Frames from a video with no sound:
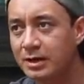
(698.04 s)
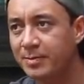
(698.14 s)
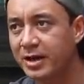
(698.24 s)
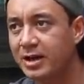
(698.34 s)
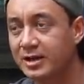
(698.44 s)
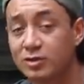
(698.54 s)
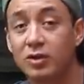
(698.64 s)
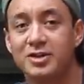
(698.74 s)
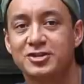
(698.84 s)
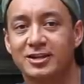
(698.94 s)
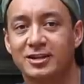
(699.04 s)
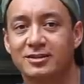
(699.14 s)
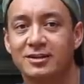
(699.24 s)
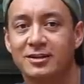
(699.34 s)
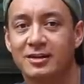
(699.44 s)
But like, I still like using it.
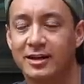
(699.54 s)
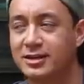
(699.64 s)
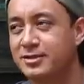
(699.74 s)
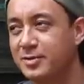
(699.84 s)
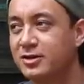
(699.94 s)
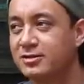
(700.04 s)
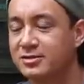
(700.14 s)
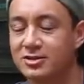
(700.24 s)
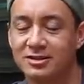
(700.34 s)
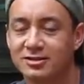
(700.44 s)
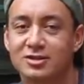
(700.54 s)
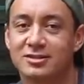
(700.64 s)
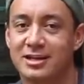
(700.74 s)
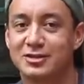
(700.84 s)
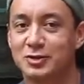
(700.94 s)
And that, to be honest, it's because it
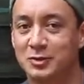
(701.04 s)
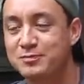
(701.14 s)
sounds cool.